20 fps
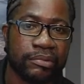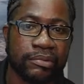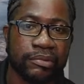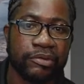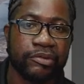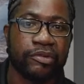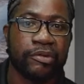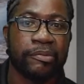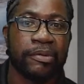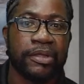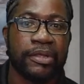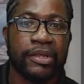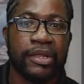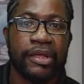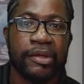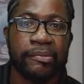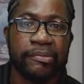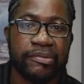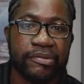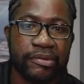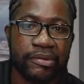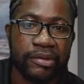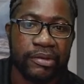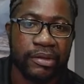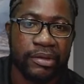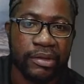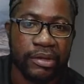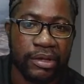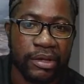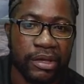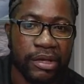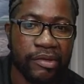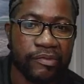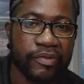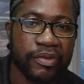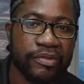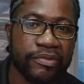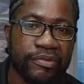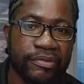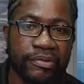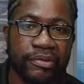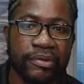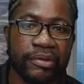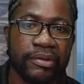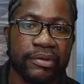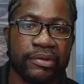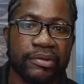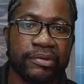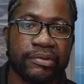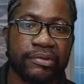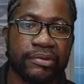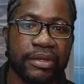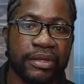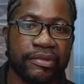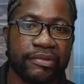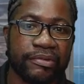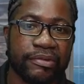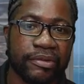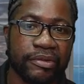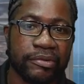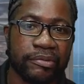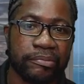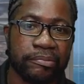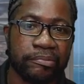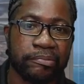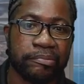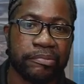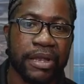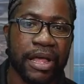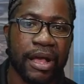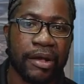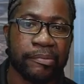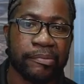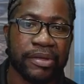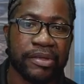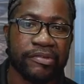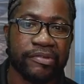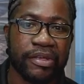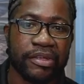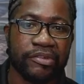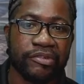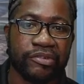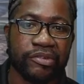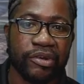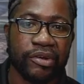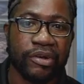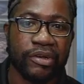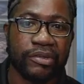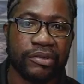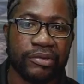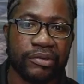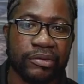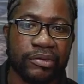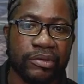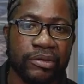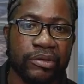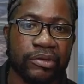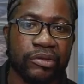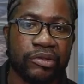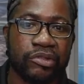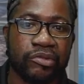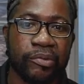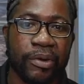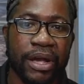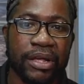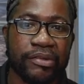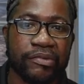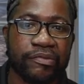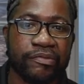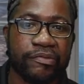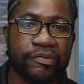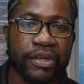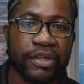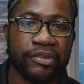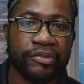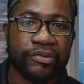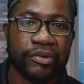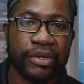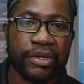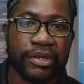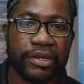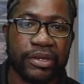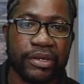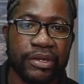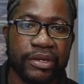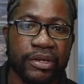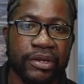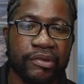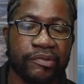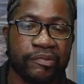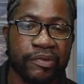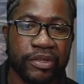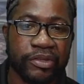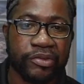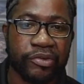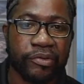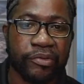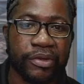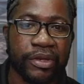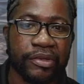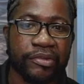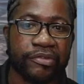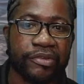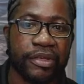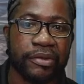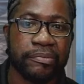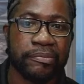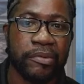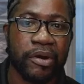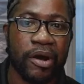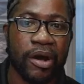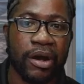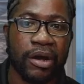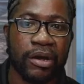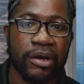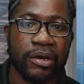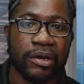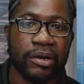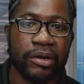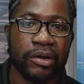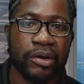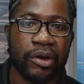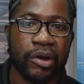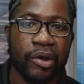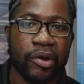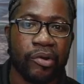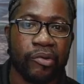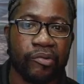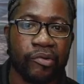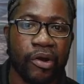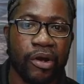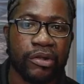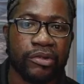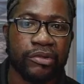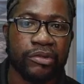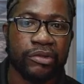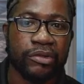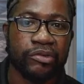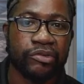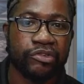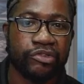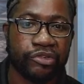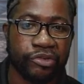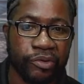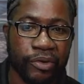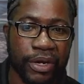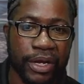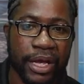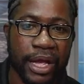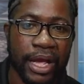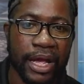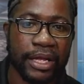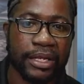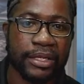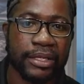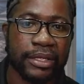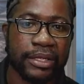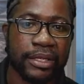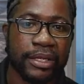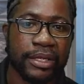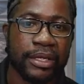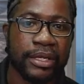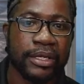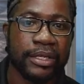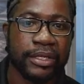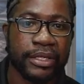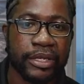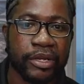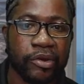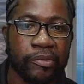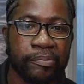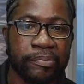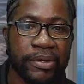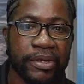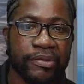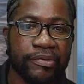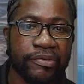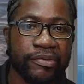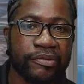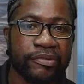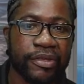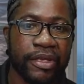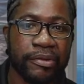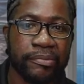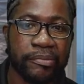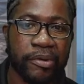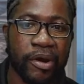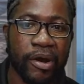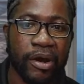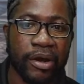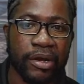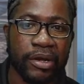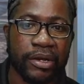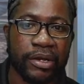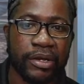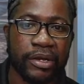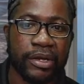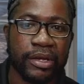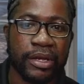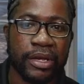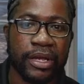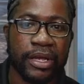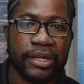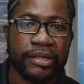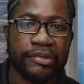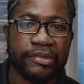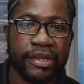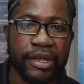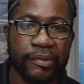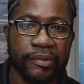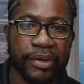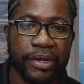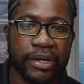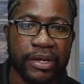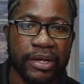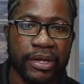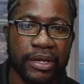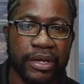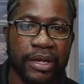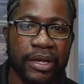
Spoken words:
Some of the names: Avis Dixon, Black Bay St. John, Dwight Frederick, Victoria St. Mark, Ron Jurakan, Digo Peace St. Mark, Derek